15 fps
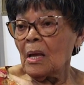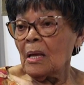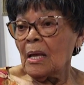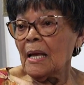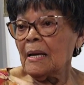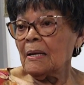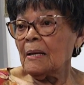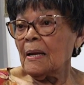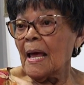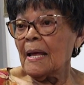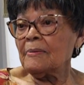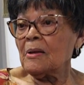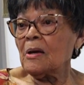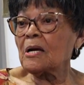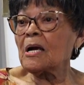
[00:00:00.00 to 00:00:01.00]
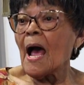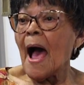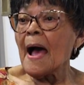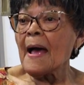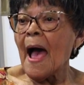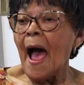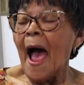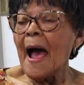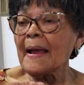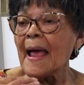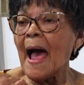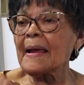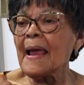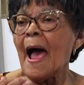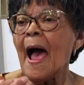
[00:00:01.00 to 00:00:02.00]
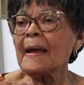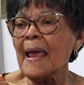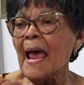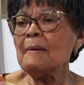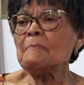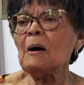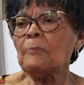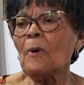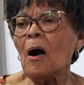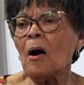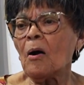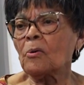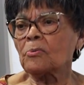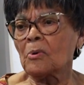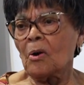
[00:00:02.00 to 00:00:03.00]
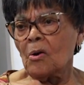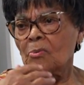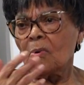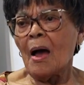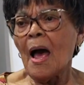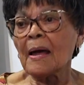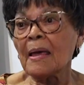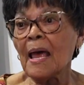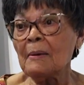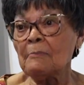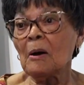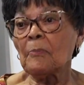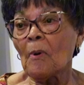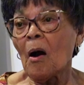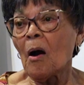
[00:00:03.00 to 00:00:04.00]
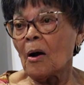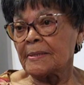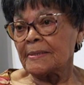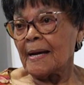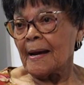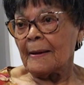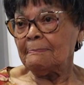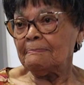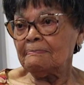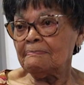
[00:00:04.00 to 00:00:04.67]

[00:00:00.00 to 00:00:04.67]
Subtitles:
And I came up a hard time,